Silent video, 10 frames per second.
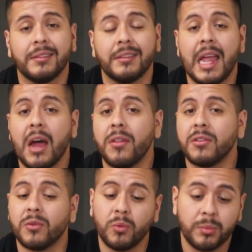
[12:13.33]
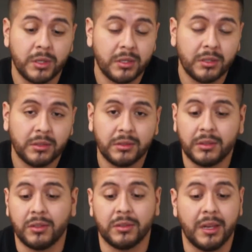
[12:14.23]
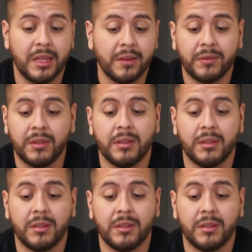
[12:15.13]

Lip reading: now there's Uber, there's Lyft,